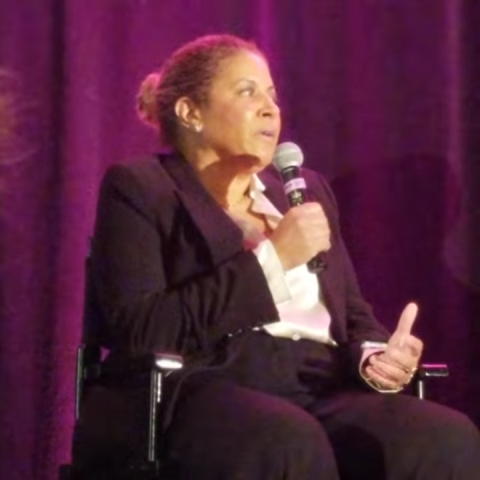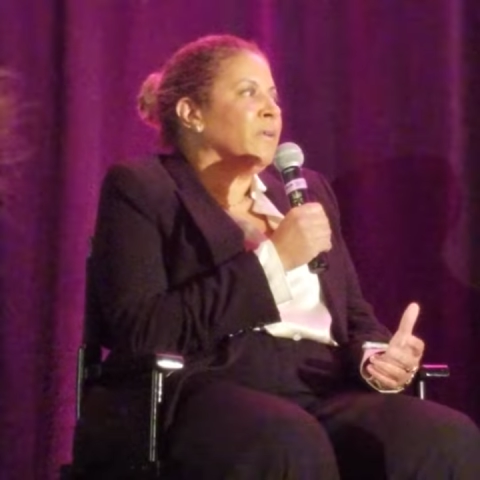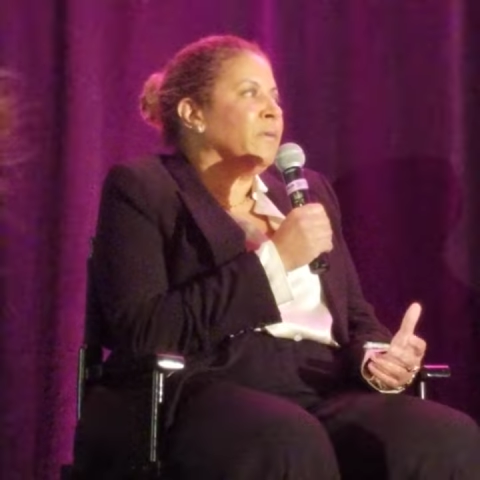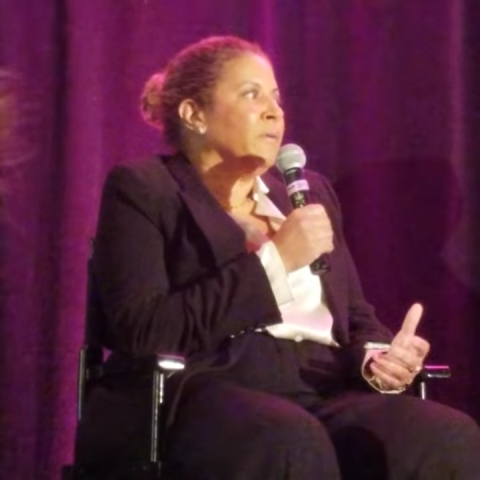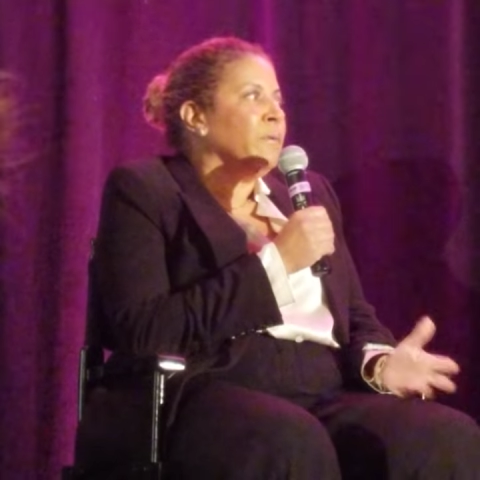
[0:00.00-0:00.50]
in
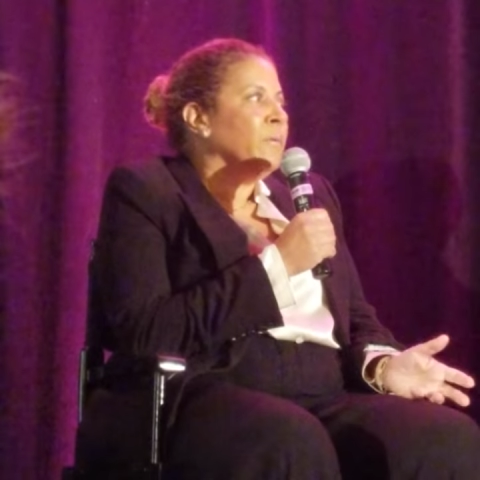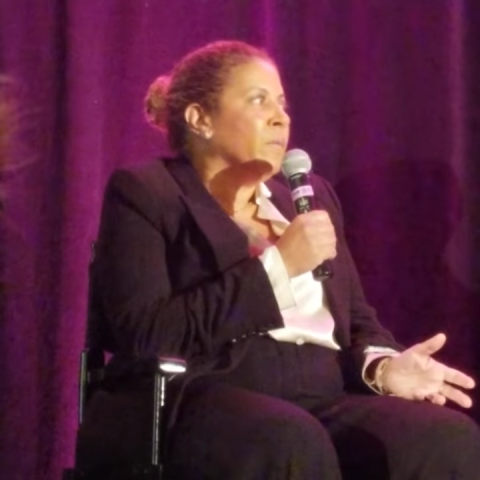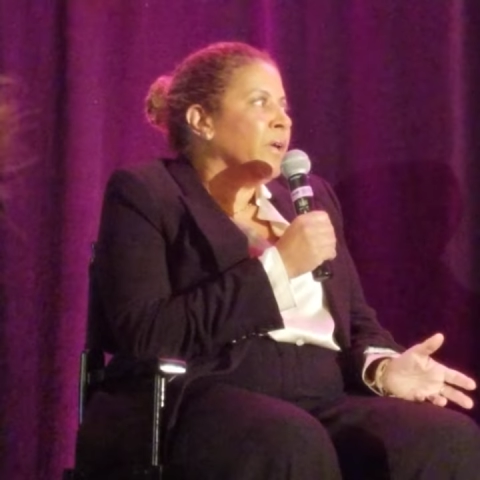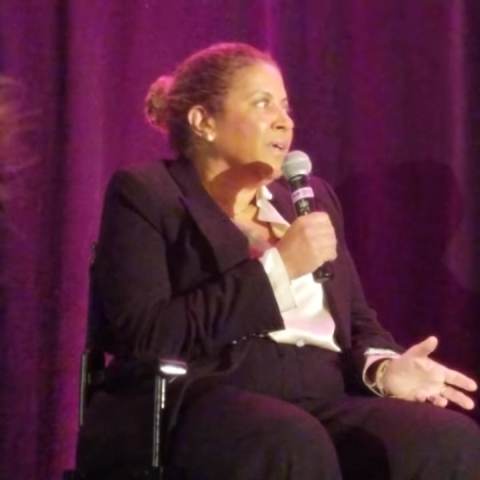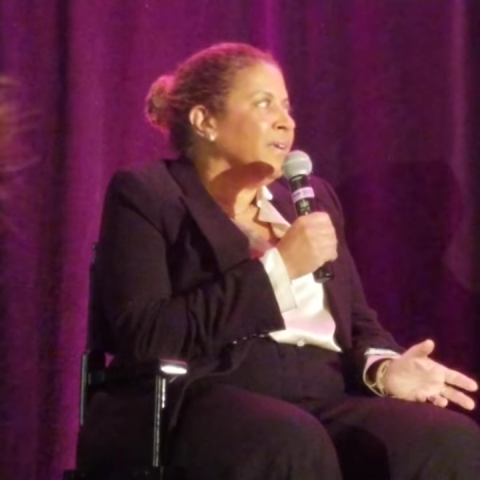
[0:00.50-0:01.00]
a new
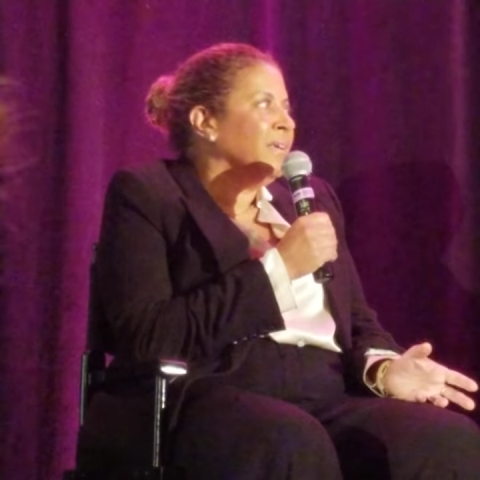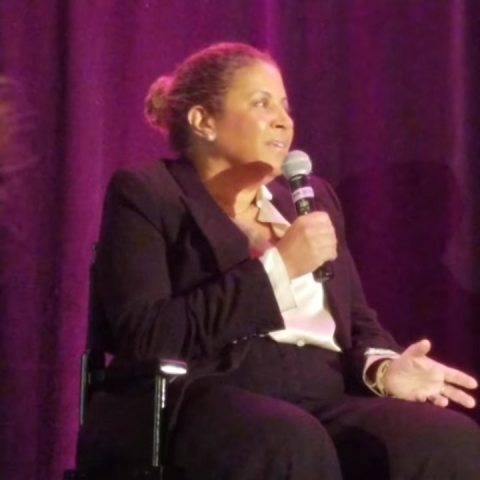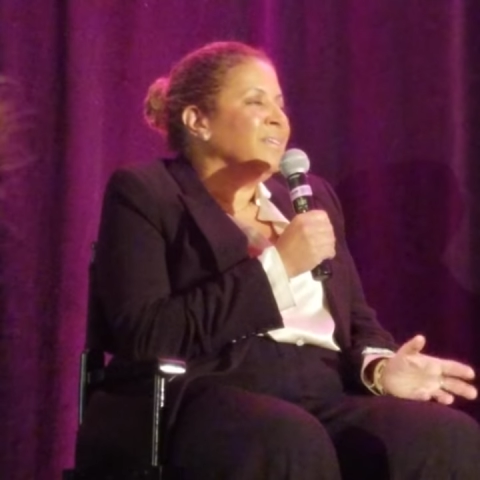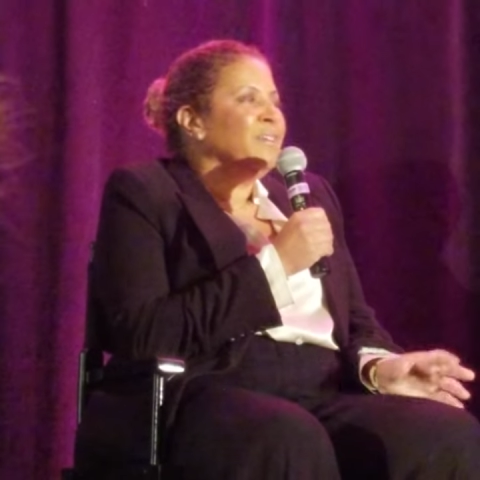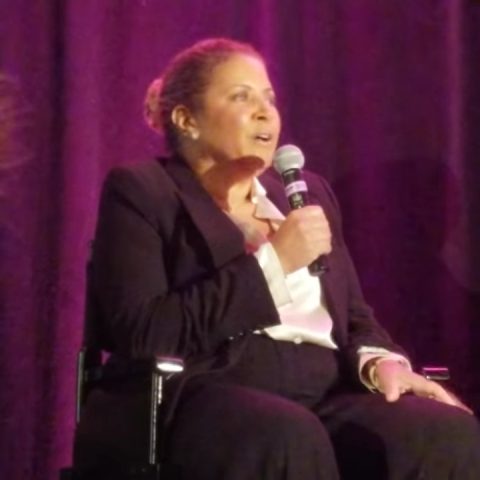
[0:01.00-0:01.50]
way.
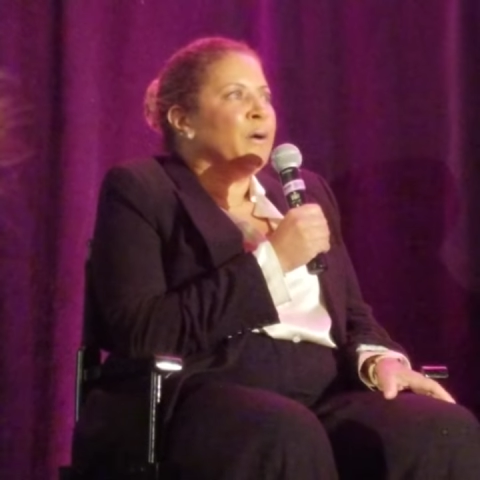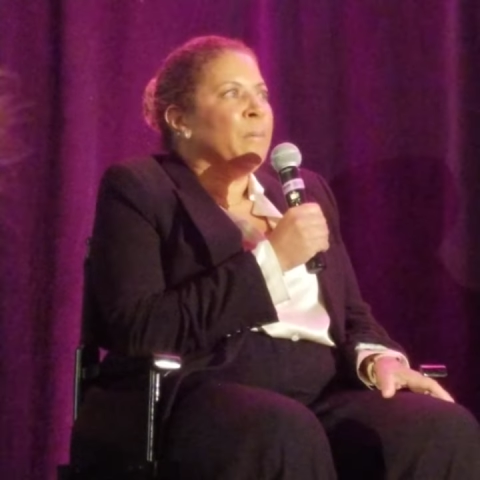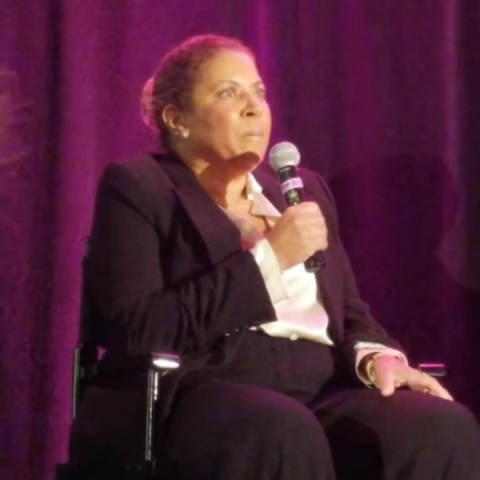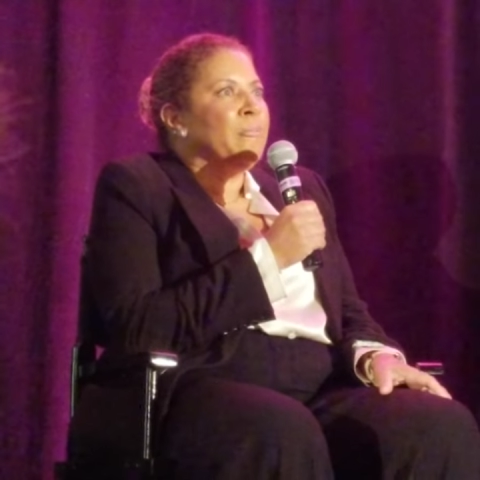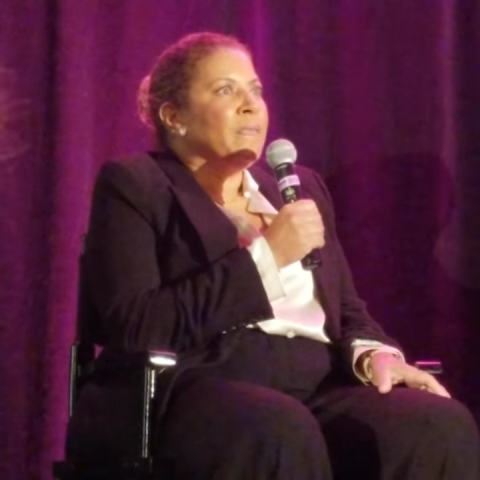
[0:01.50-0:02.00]

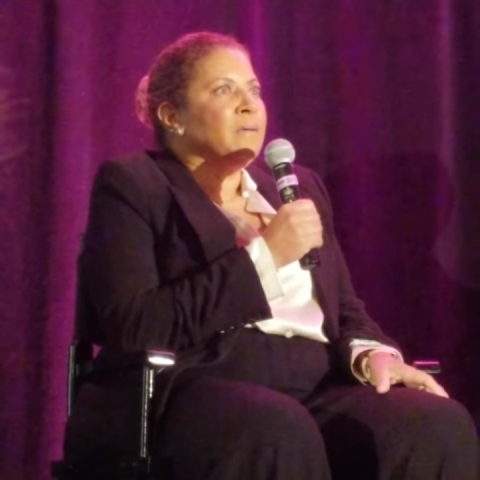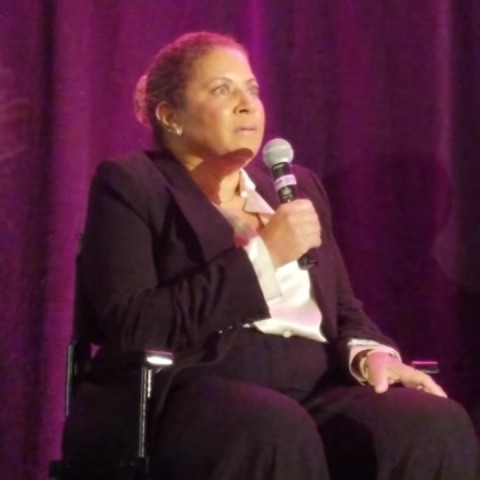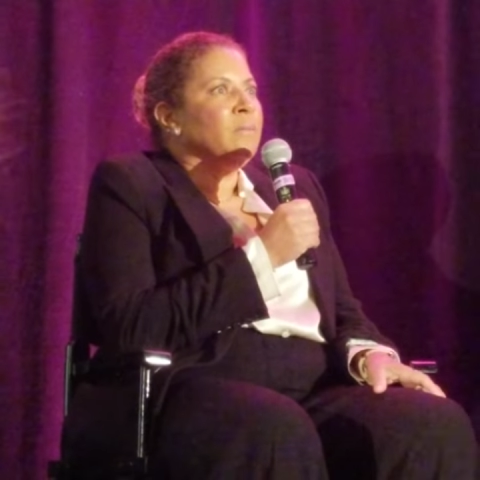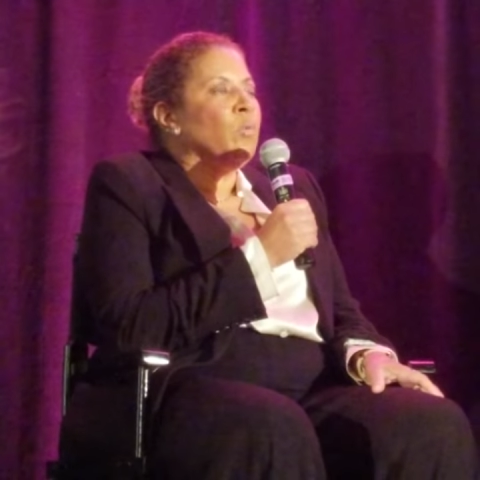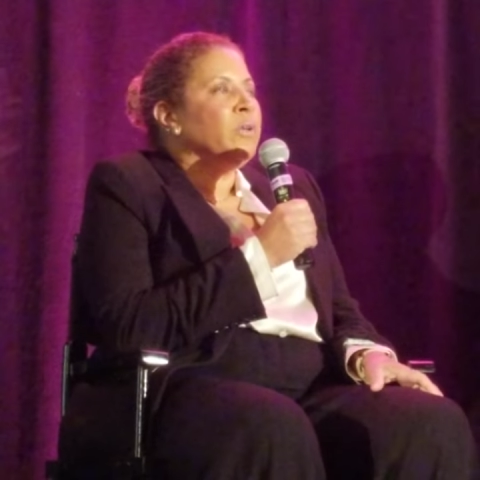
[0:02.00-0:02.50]

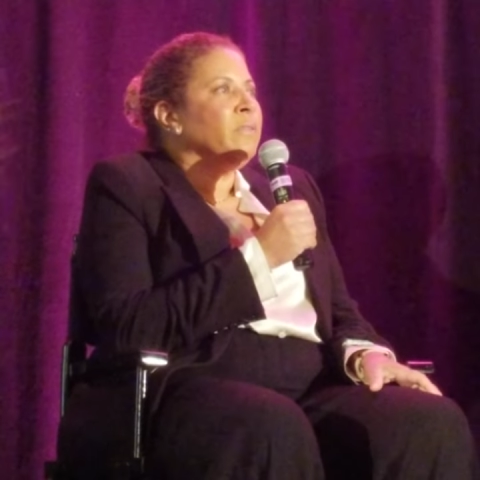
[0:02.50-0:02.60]
One